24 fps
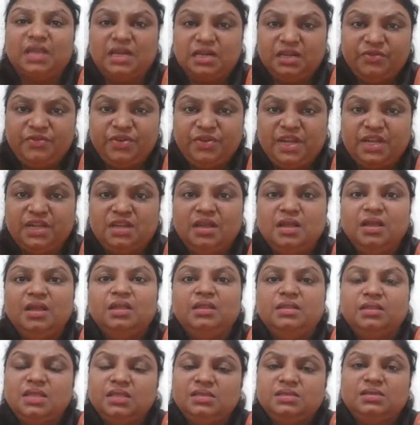is underweight,
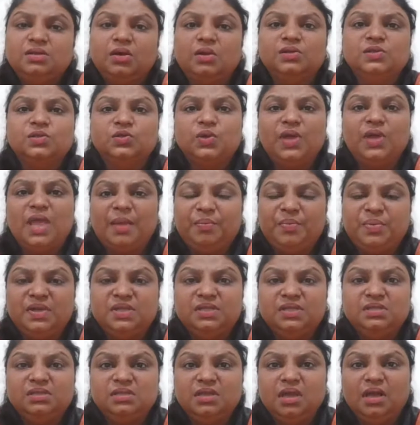this also
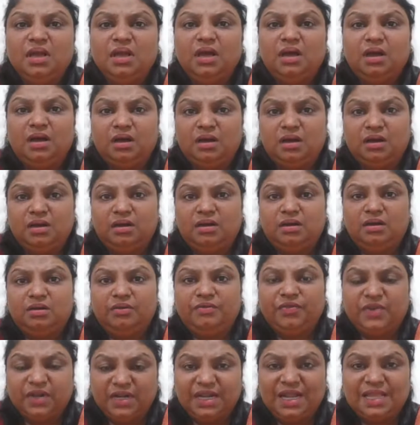hampers
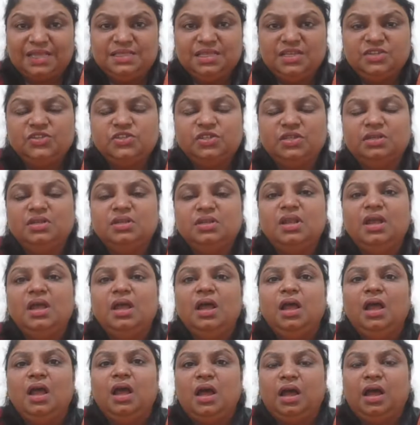fertilization.
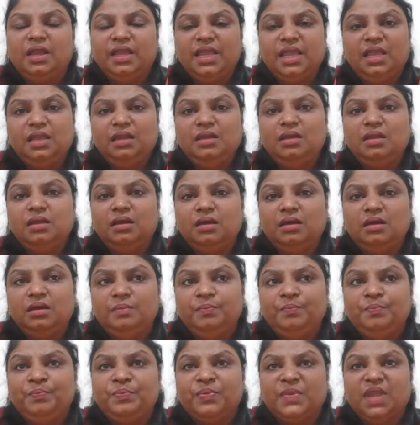Again,
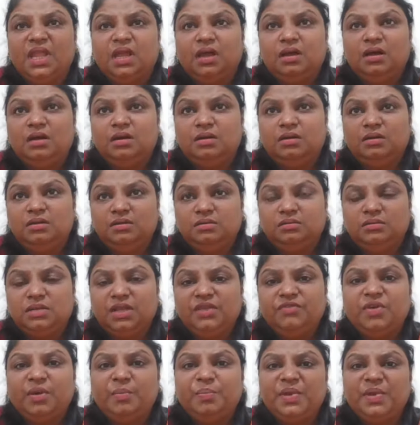
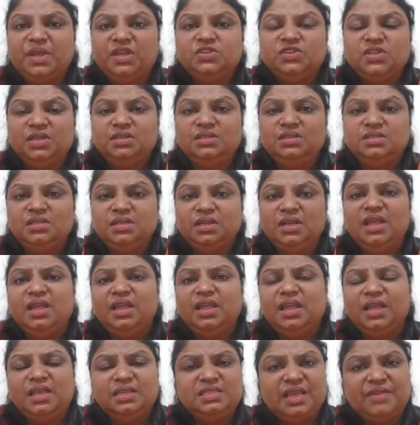if a patient
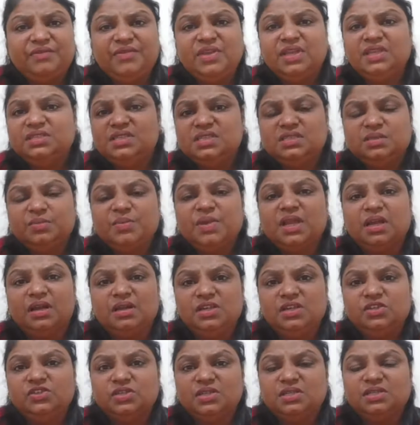is having systemic
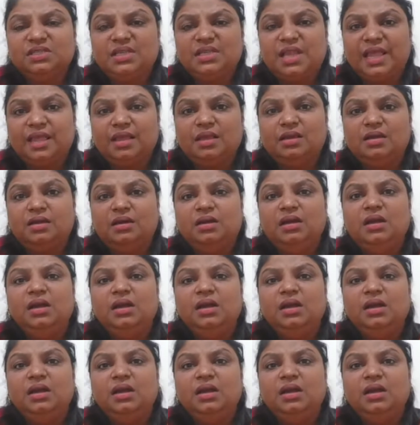conditions like